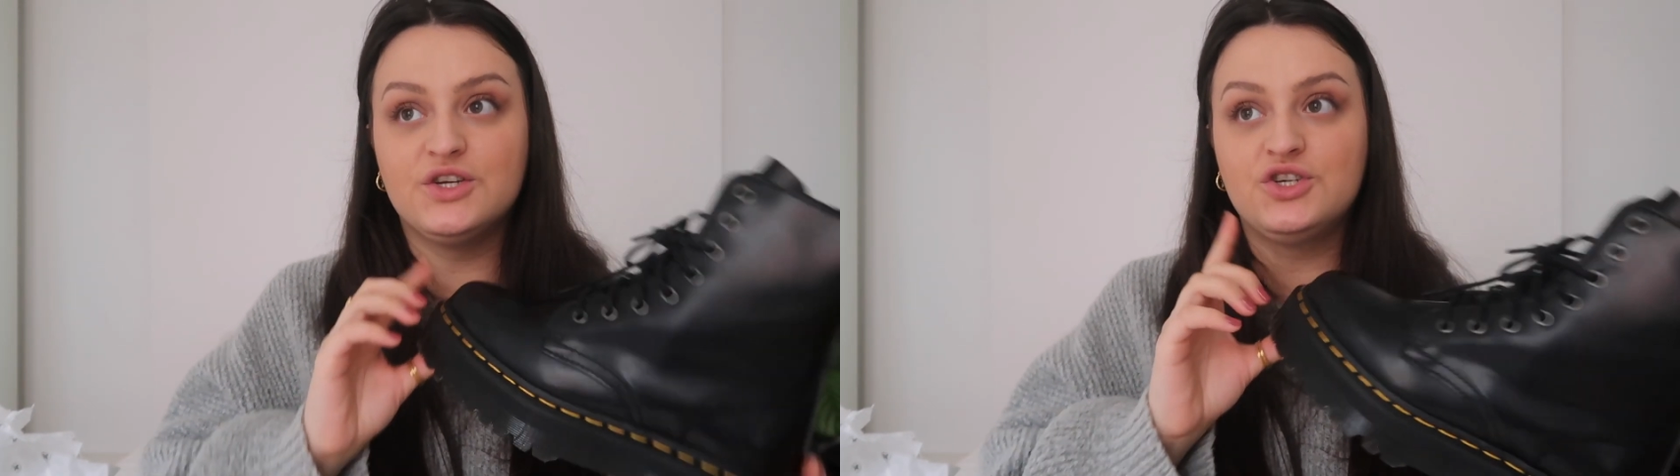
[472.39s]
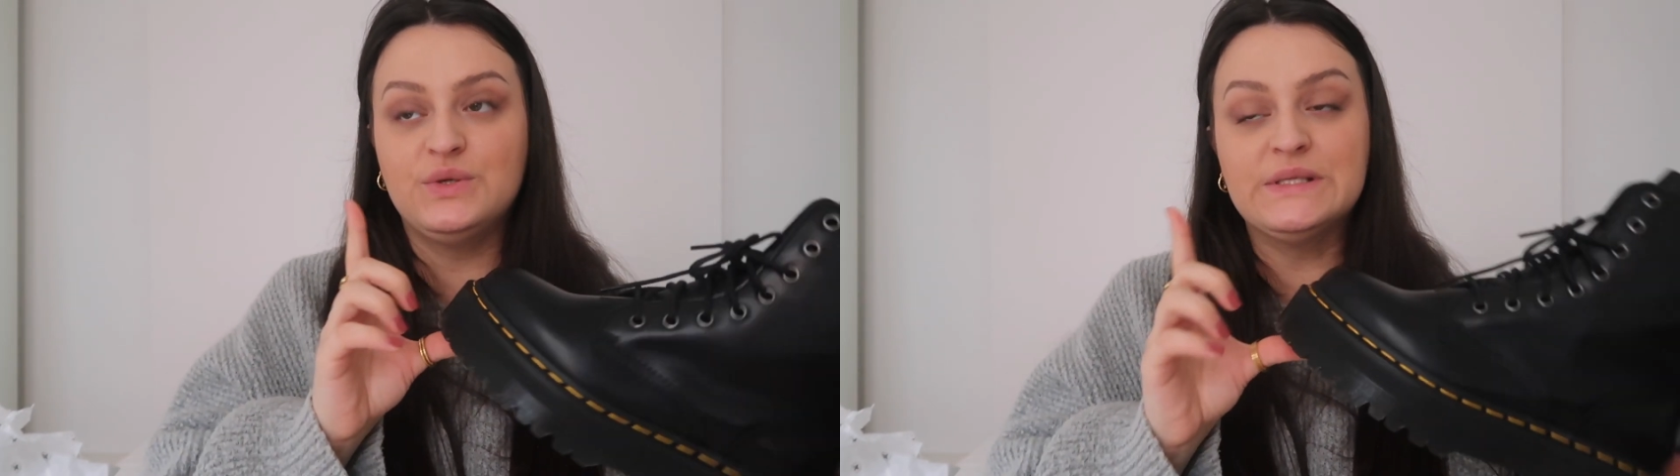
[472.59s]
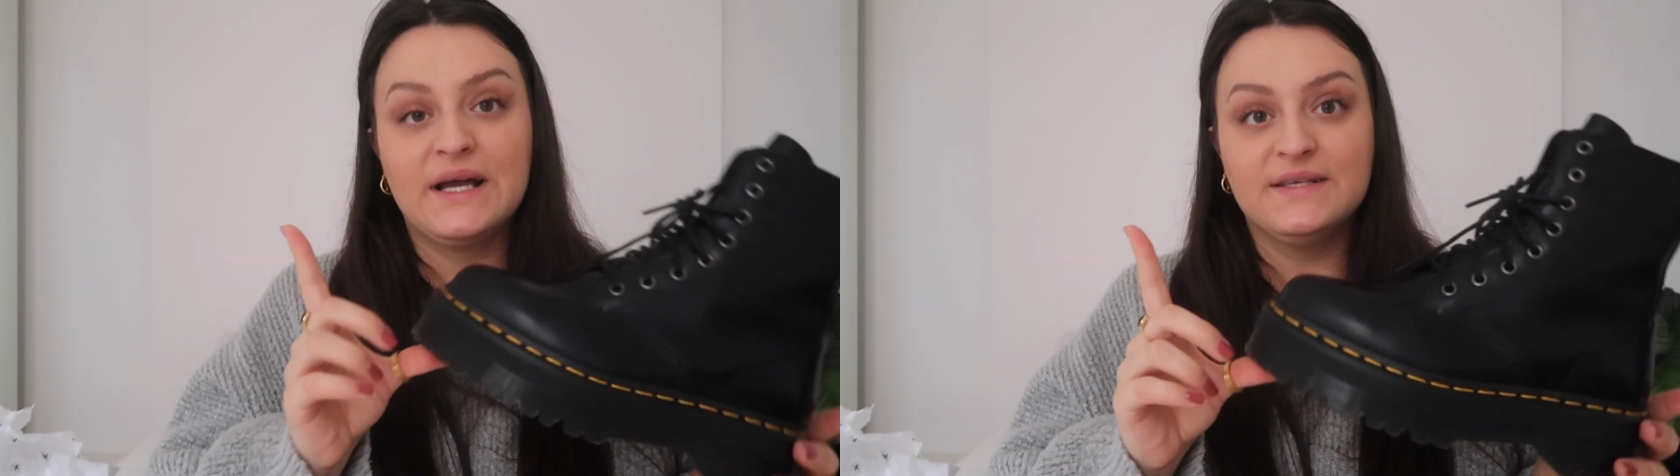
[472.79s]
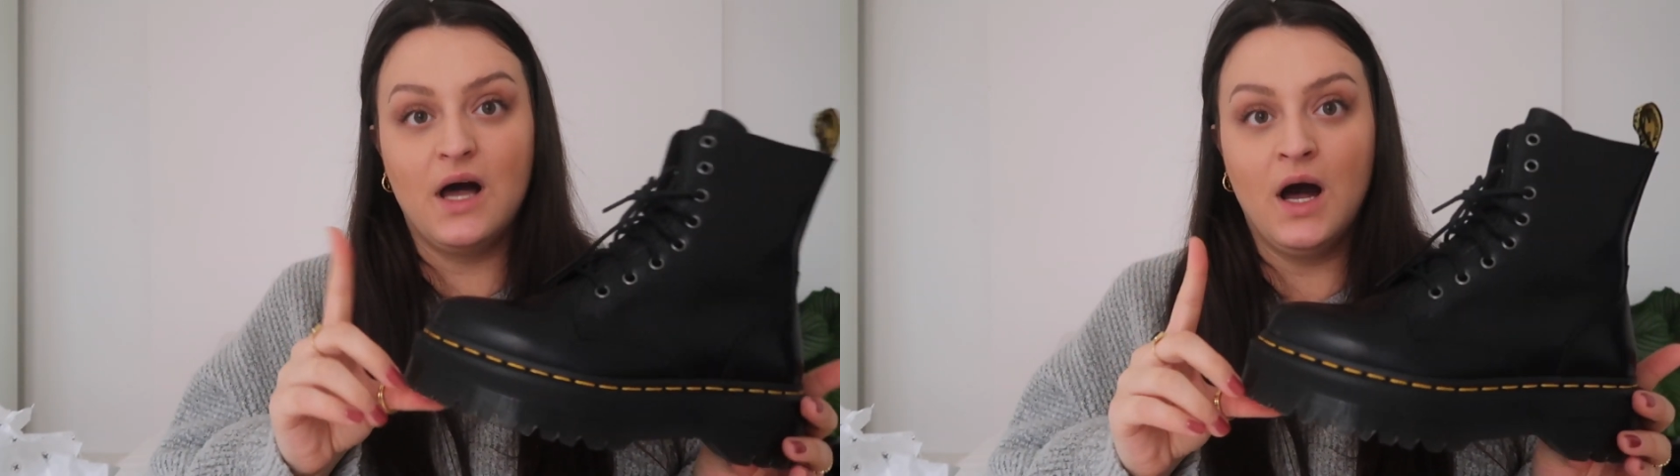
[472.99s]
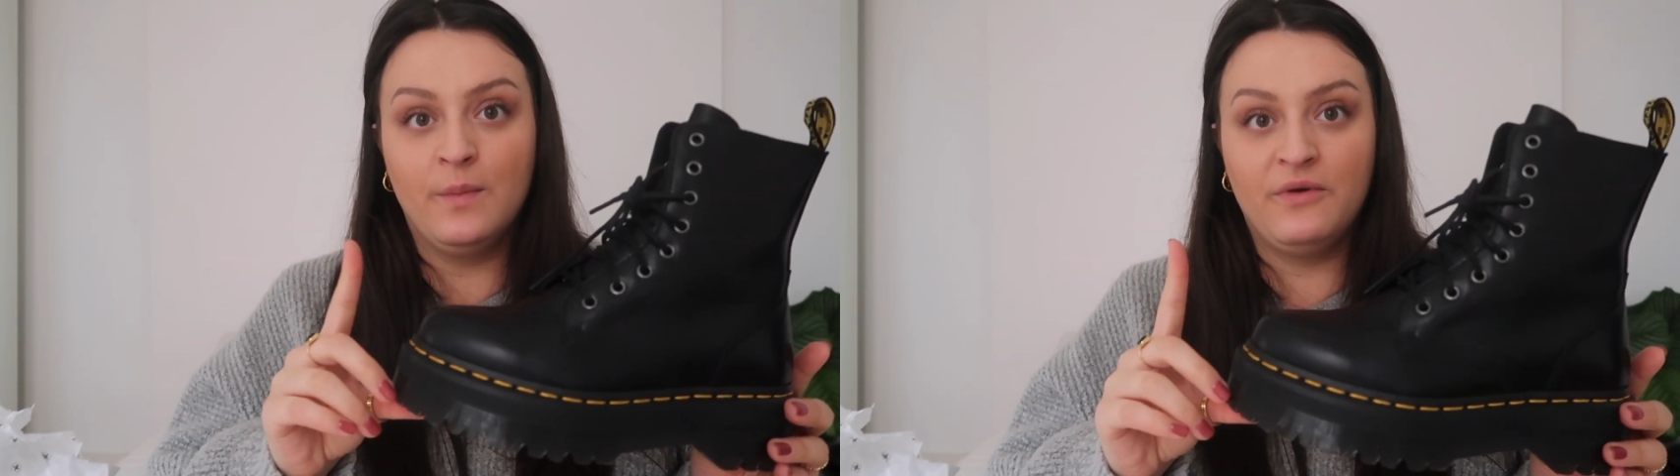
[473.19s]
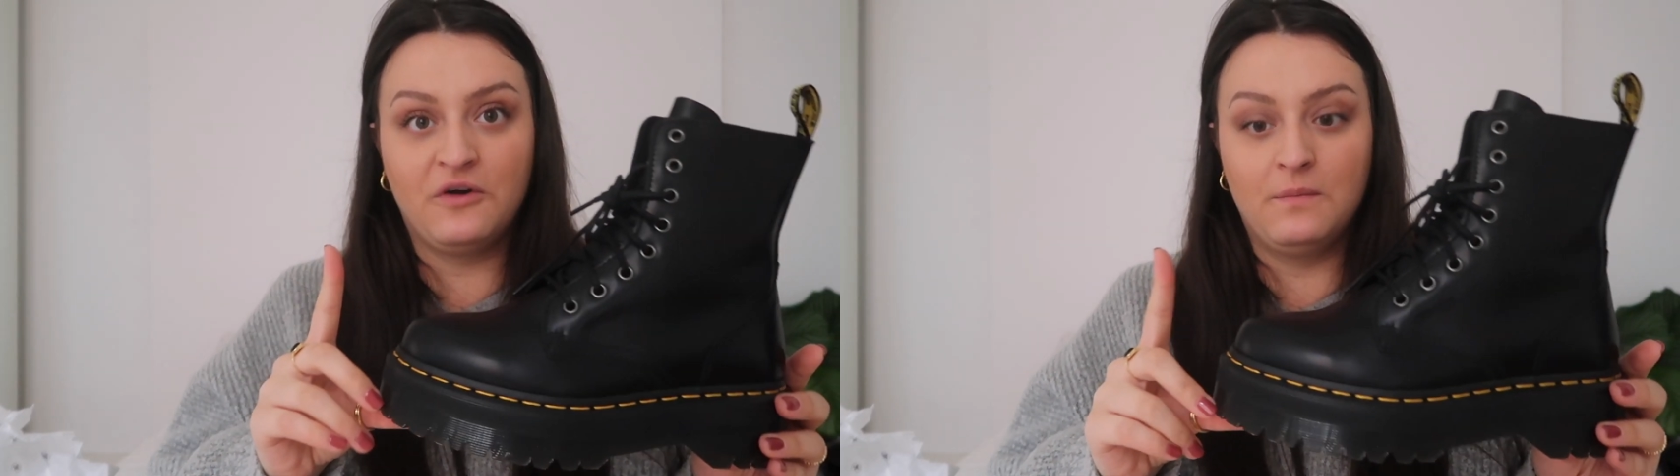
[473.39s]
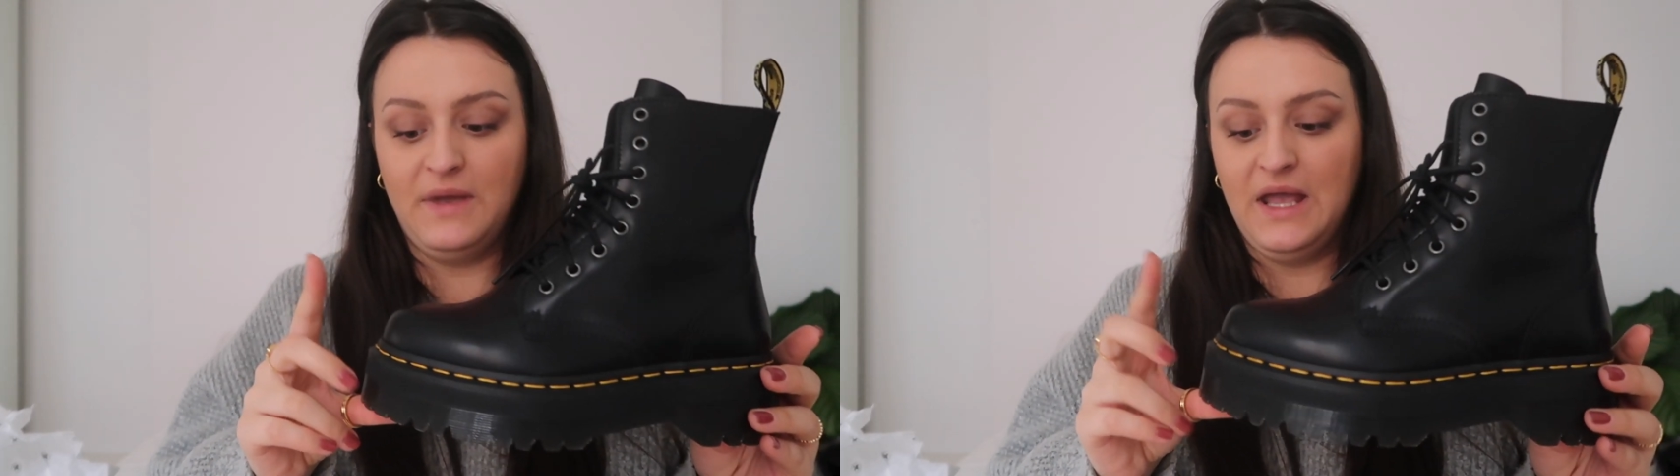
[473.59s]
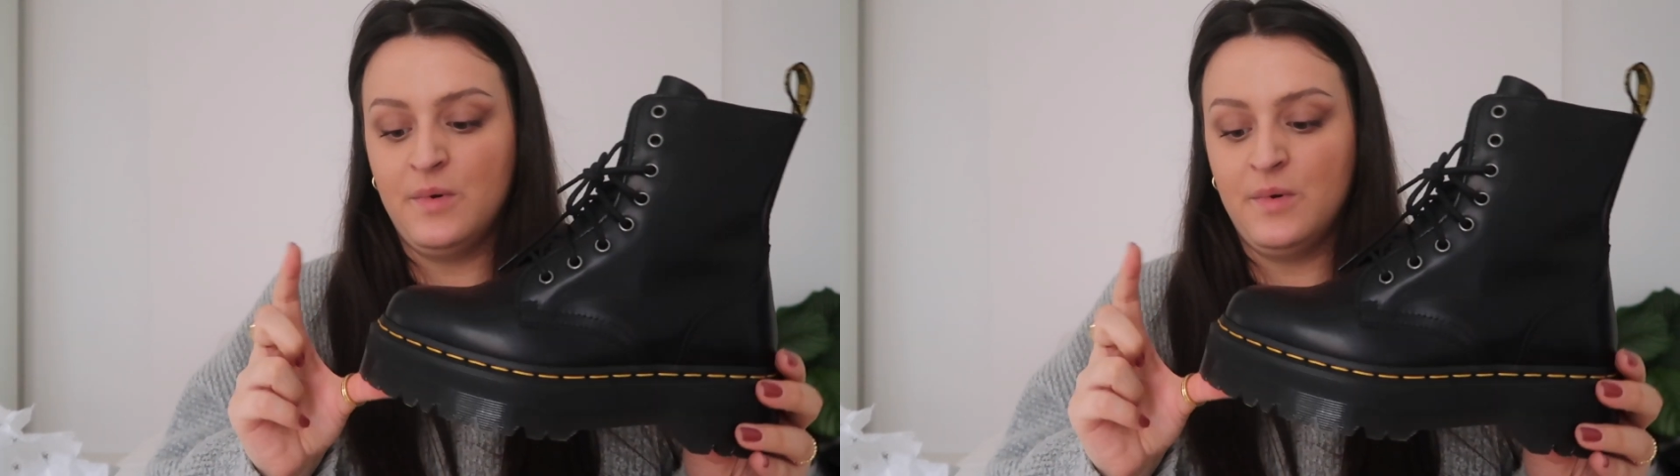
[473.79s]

shoe size up from me,